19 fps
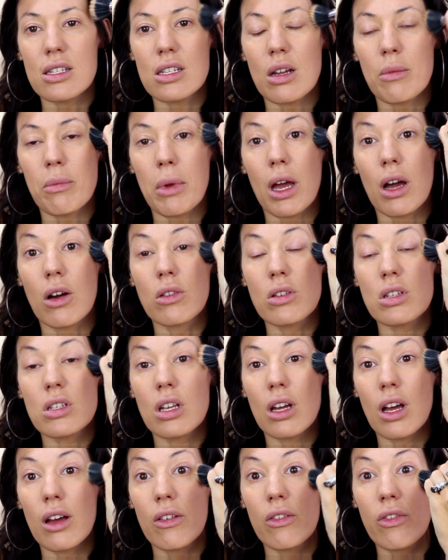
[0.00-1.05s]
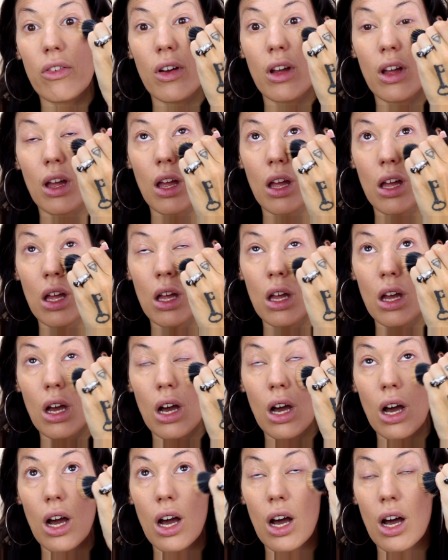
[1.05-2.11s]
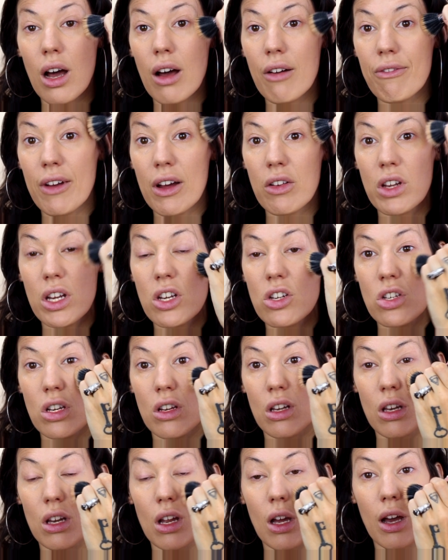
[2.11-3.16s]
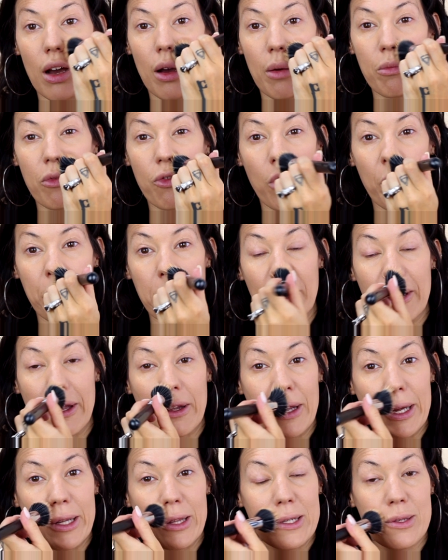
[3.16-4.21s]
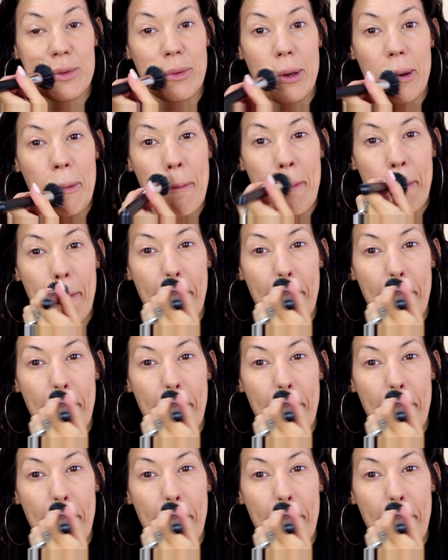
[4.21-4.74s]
amount of a foundation formula like this one.